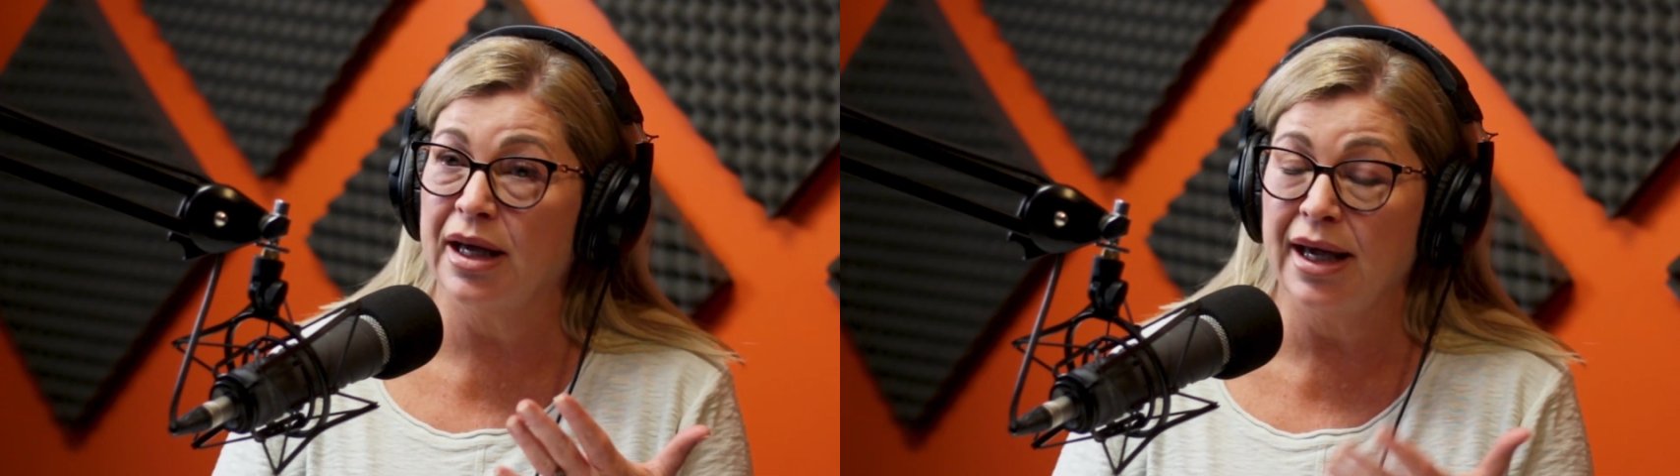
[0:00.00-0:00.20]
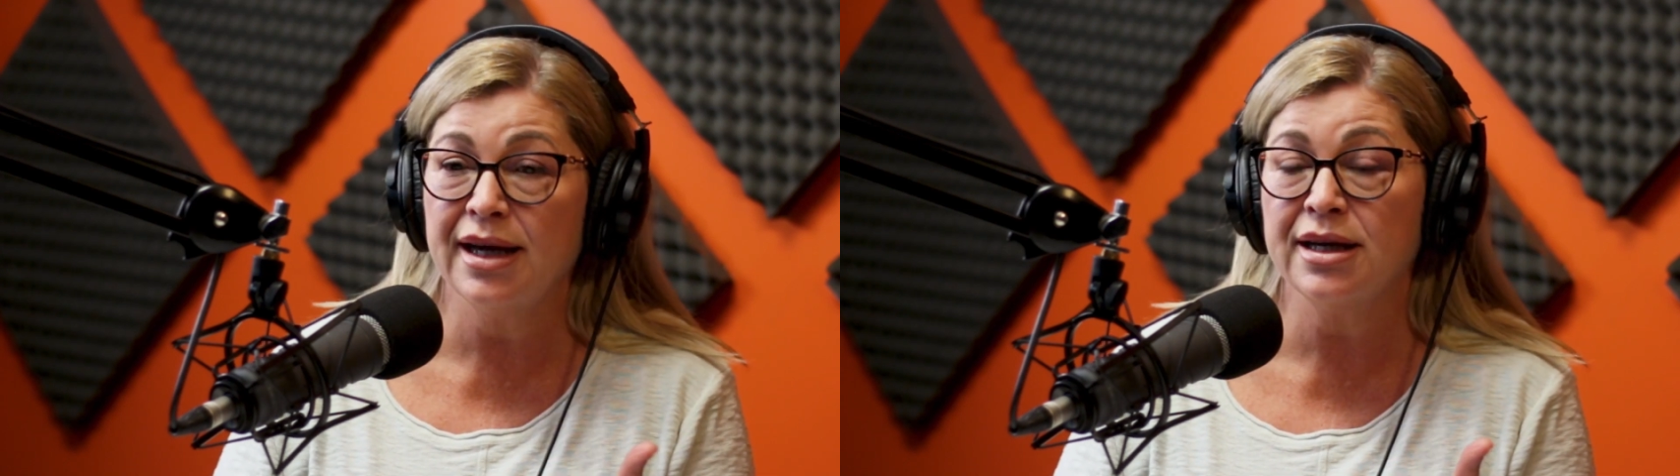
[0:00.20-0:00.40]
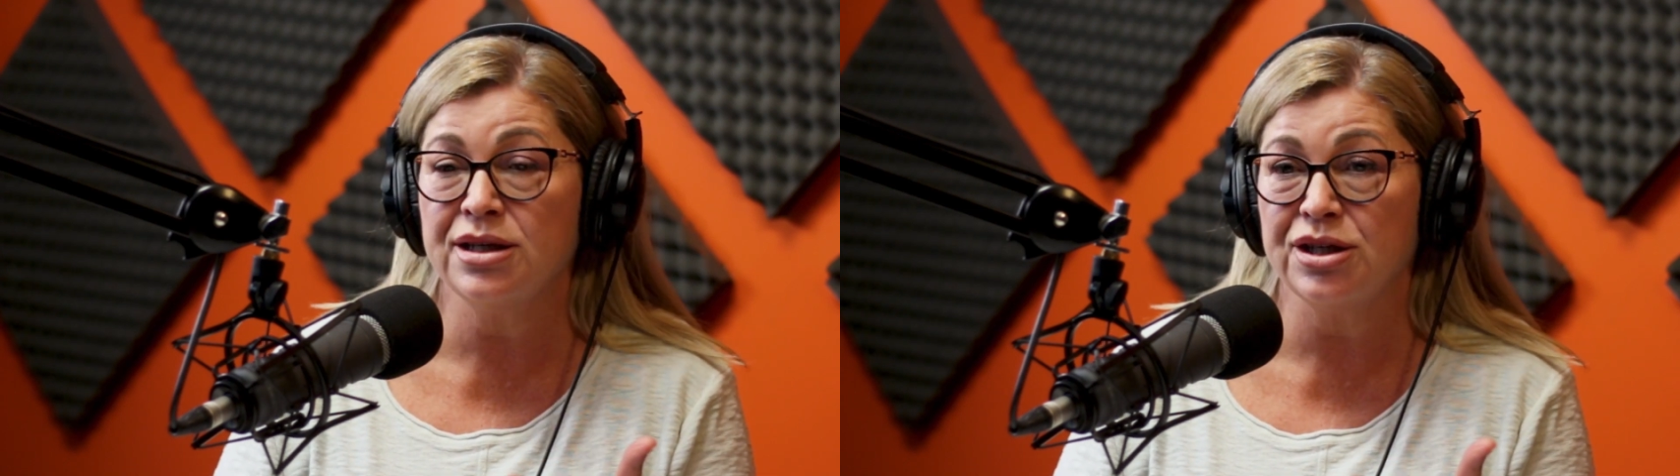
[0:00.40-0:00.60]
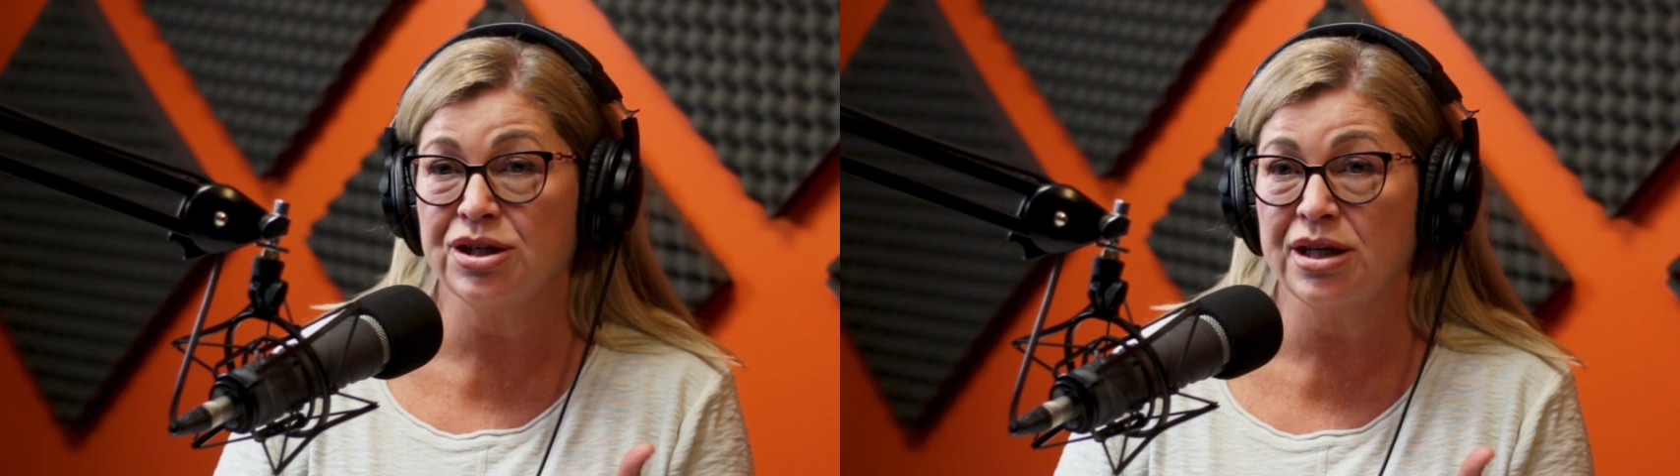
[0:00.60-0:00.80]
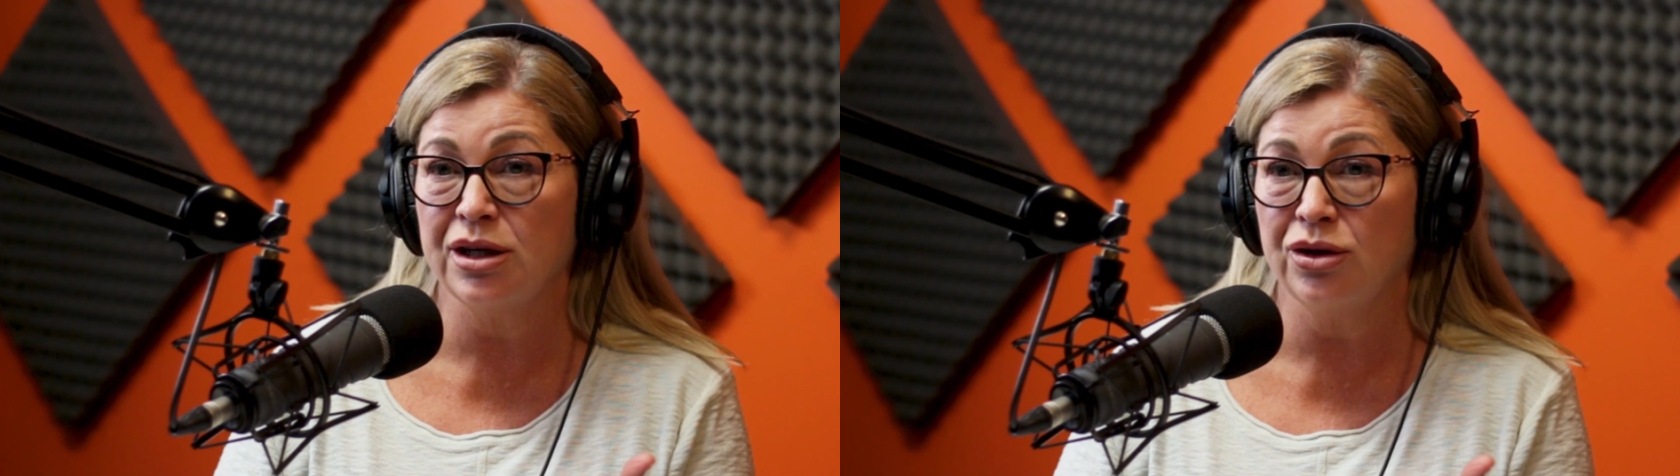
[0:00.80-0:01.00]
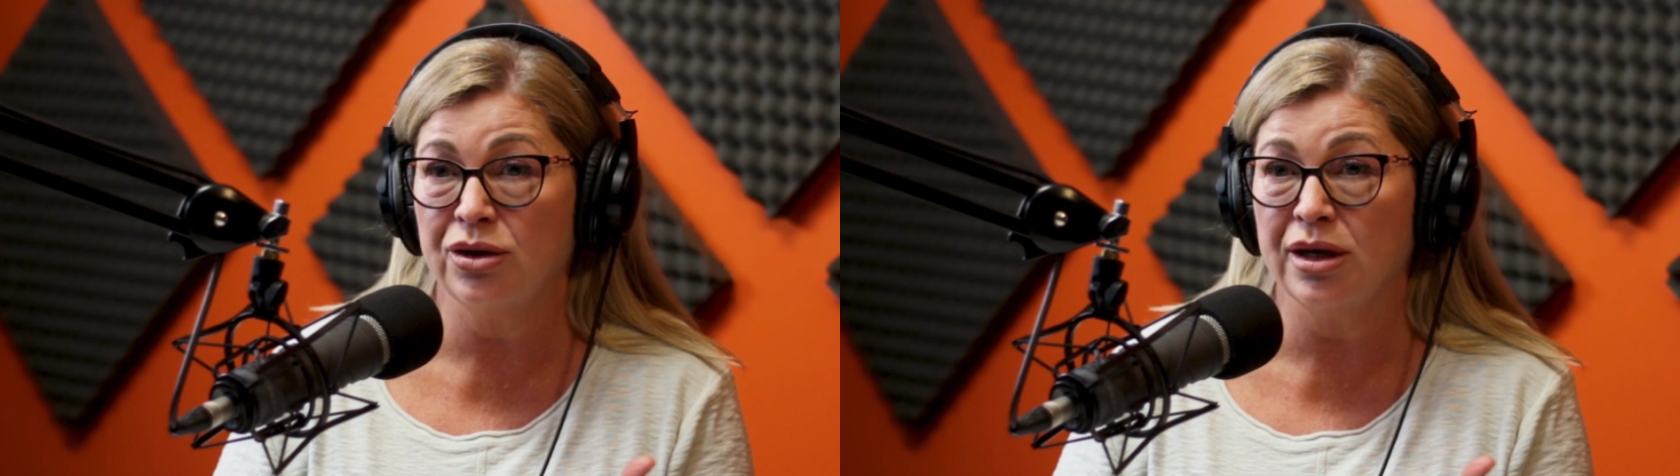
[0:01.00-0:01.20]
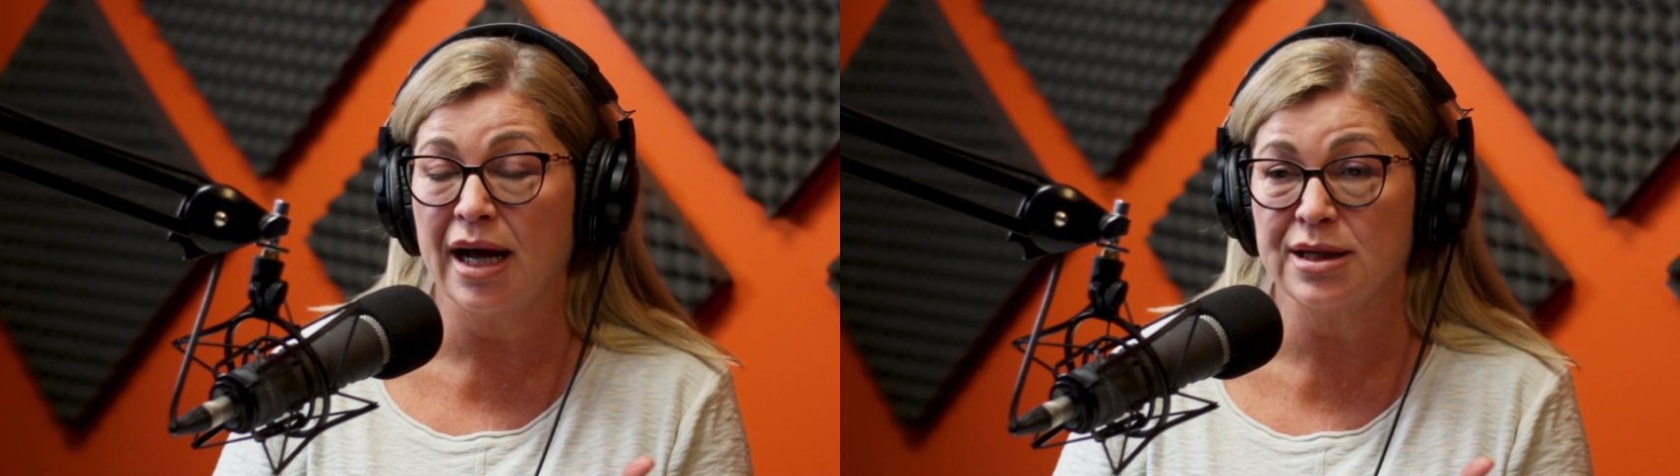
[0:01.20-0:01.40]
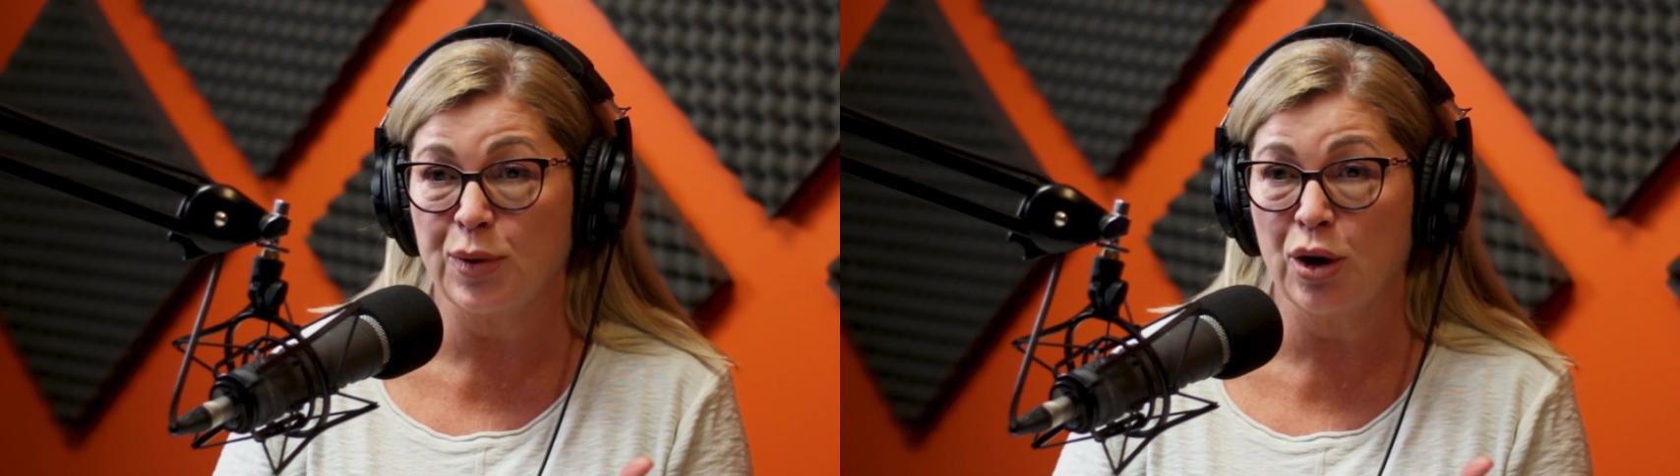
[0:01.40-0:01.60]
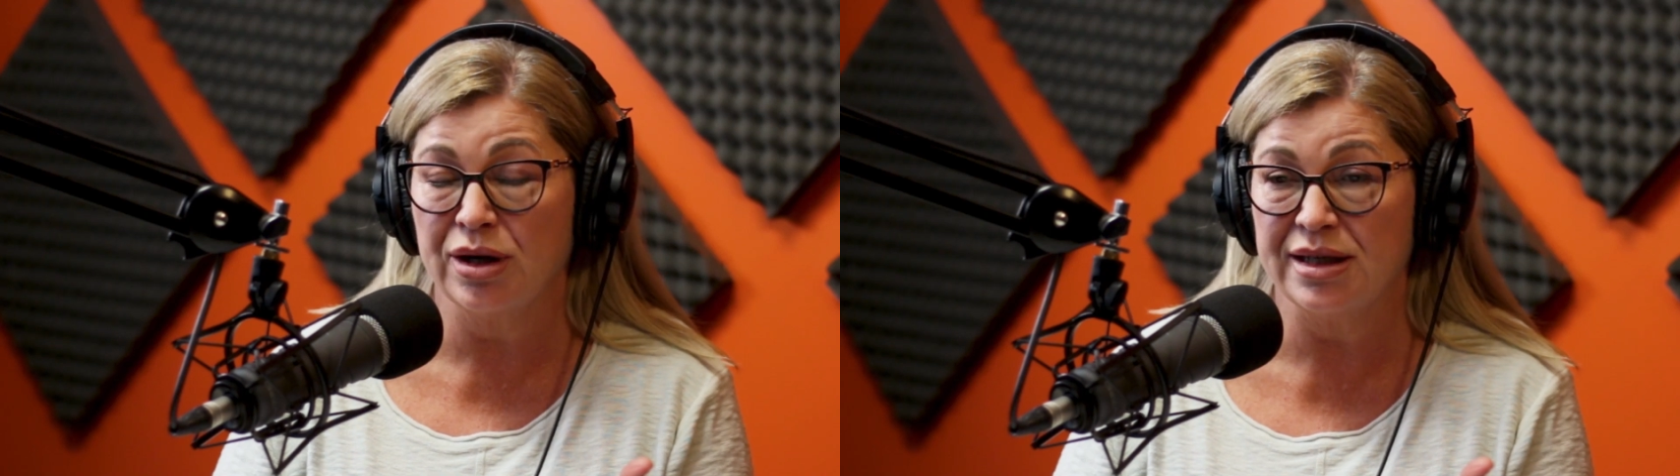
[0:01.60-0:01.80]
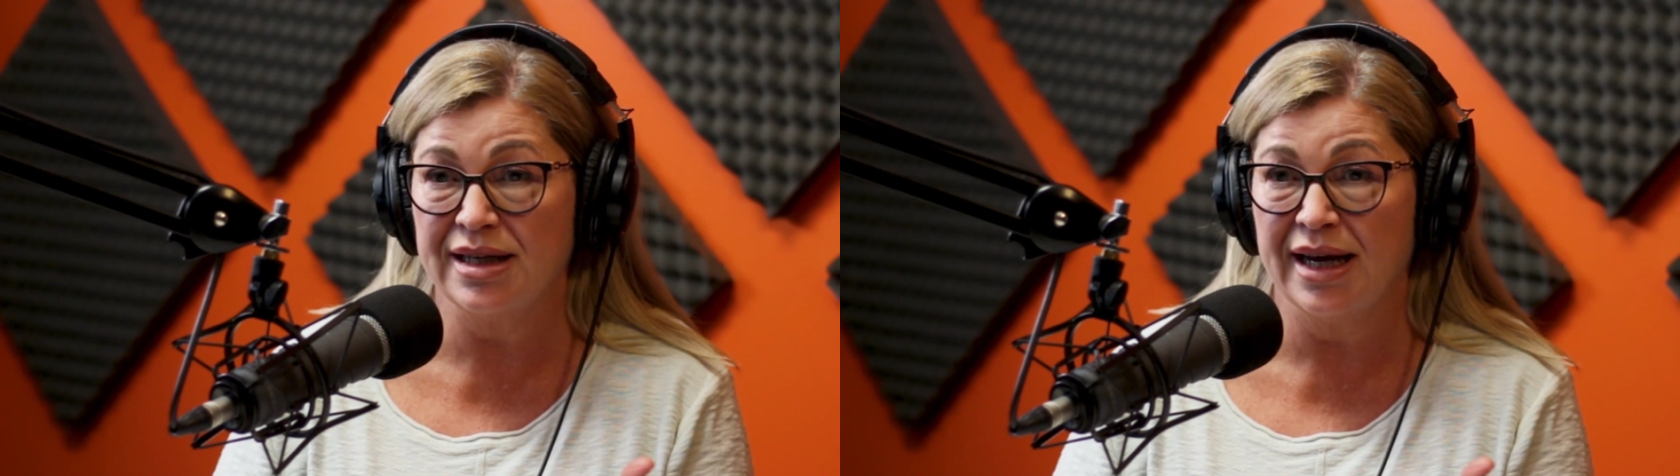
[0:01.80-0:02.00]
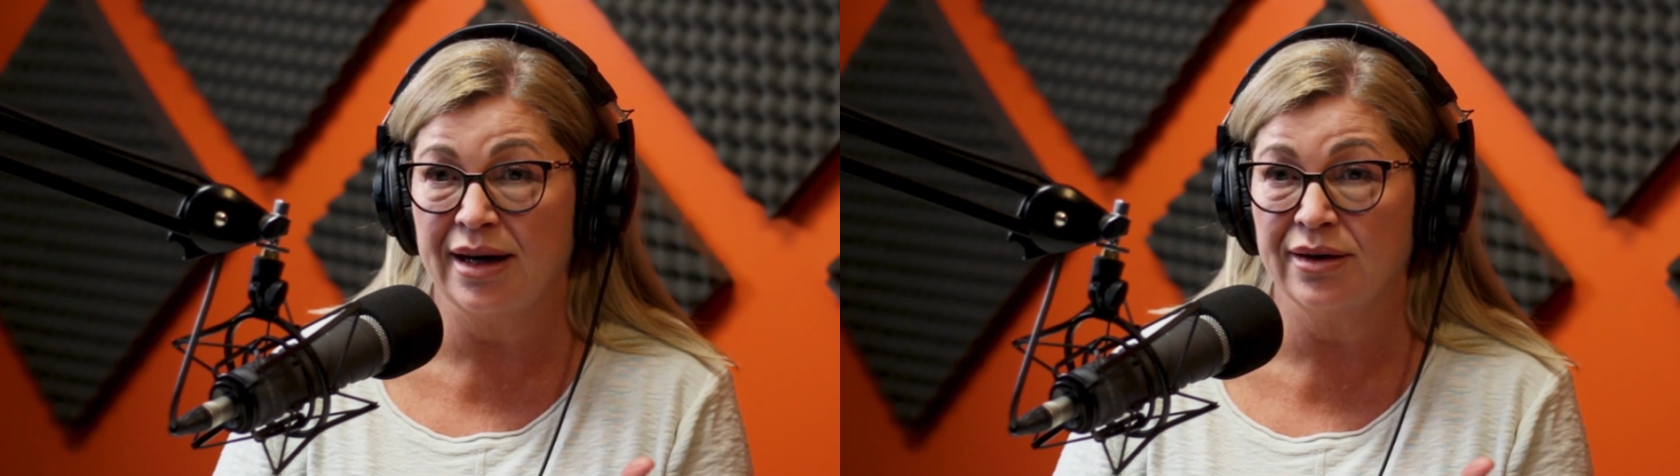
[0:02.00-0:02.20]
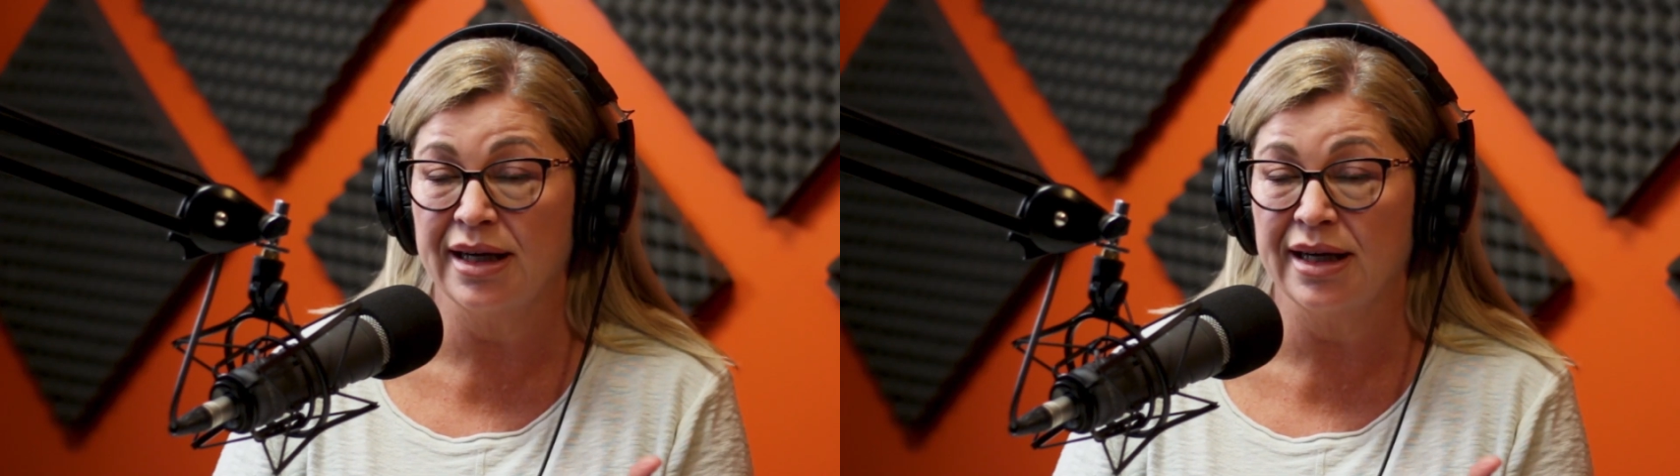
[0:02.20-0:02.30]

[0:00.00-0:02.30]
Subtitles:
air conditioning unit has broken down,